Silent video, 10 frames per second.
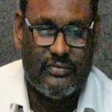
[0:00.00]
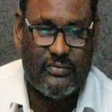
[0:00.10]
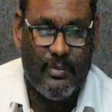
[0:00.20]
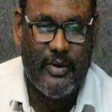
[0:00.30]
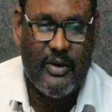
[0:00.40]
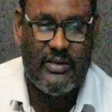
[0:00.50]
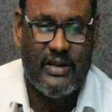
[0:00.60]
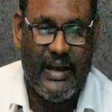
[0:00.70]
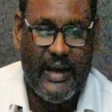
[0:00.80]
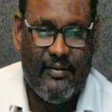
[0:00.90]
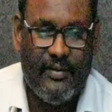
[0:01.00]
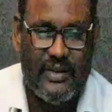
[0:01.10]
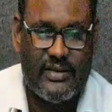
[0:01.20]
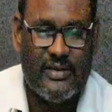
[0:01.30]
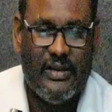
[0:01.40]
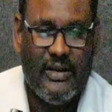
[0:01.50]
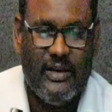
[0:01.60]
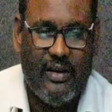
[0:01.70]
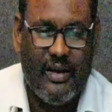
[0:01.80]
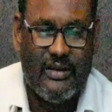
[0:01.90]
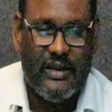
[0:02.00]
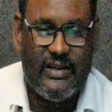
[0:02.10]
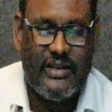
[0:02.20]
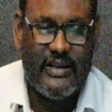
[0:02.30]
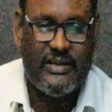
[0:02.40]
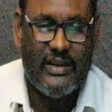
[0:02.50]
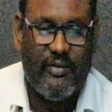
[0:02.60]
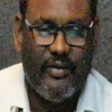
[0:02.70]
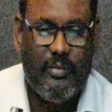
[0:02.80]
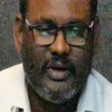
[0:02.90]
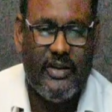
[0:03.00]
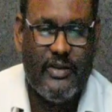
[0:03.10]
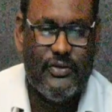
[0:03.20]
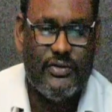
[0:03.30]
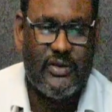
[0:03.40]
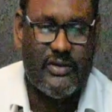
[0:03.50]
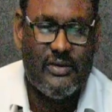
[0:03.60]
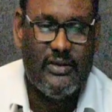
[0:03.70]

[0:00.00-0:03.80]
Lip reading: that means the language or the instruction given by the user.